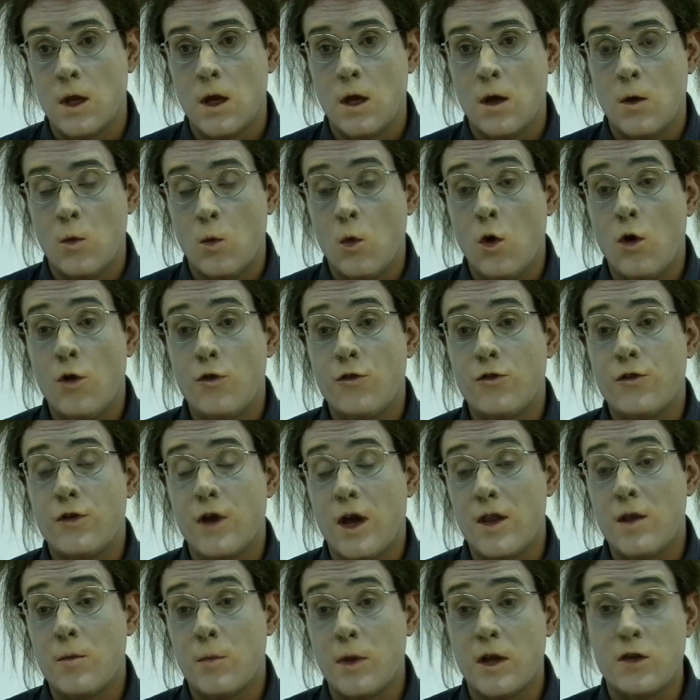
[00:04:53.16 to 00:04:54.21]
What
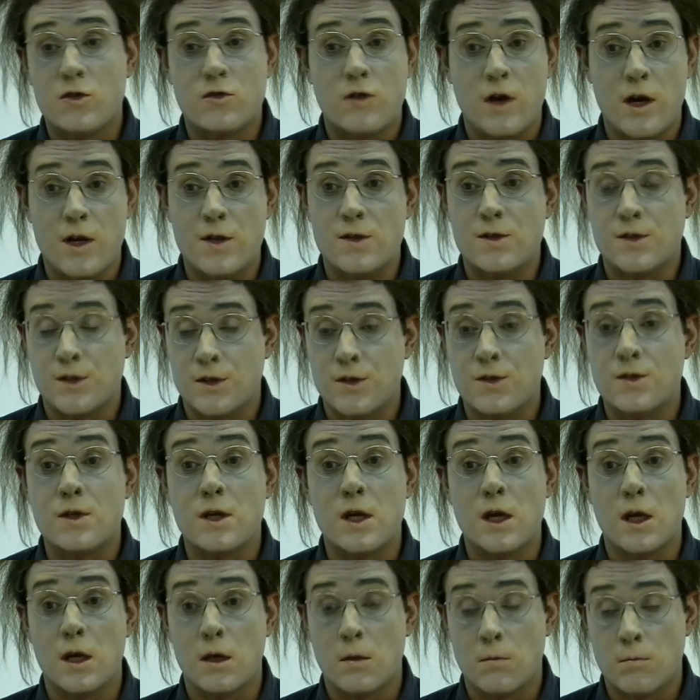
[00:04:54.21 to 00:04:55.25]
other big trends are you seeing?